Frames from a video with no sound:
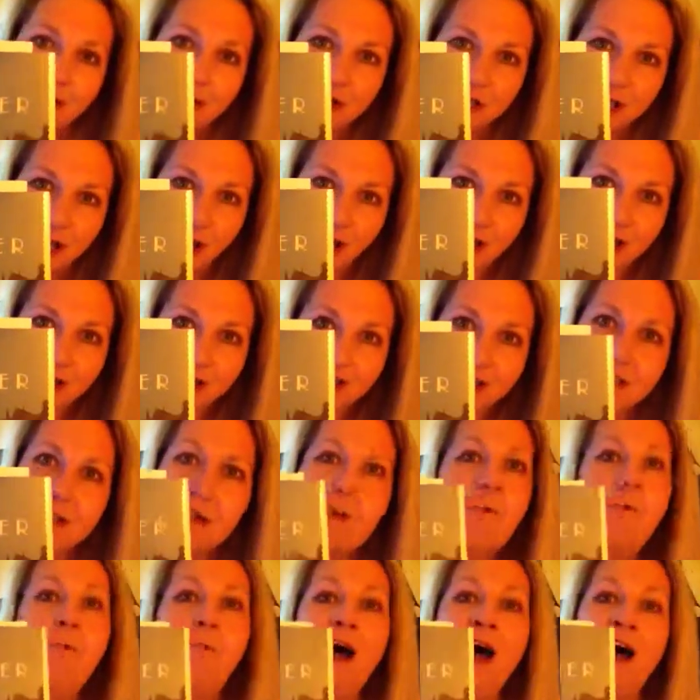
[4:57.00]
Chartres
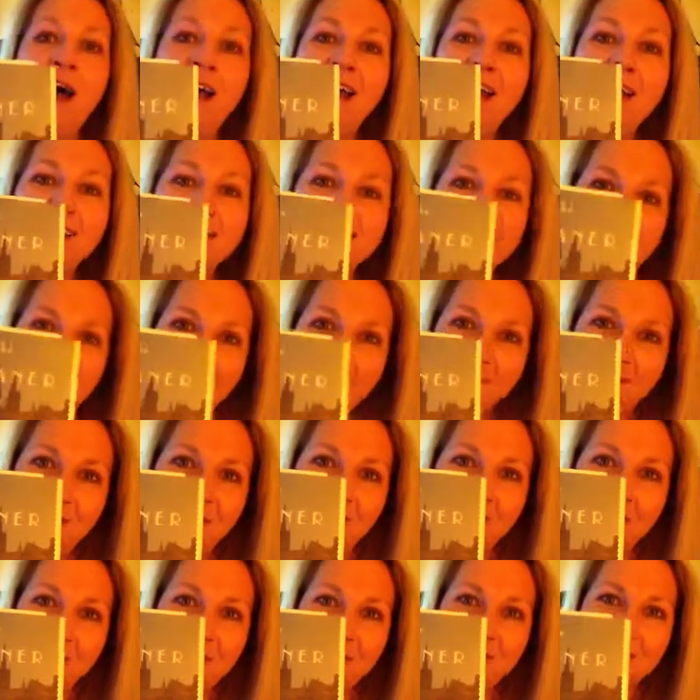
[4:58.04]
by Salley
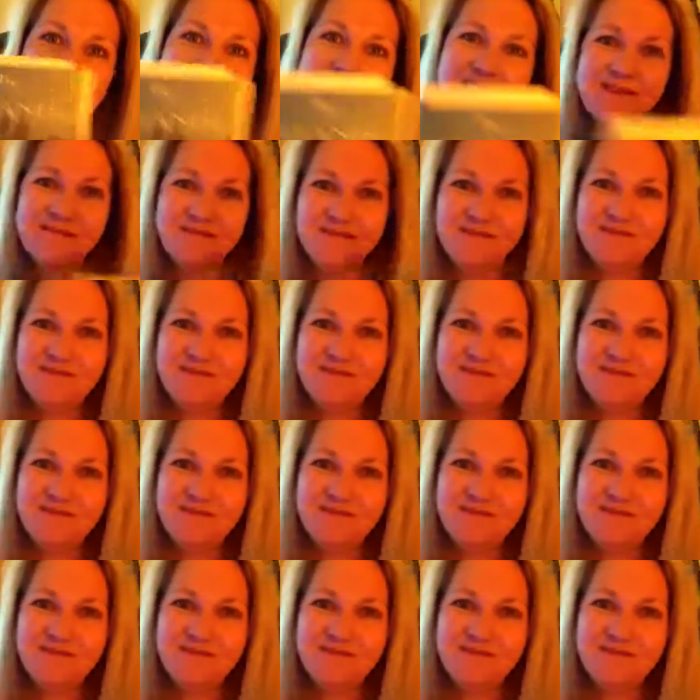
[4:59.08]
Vickers.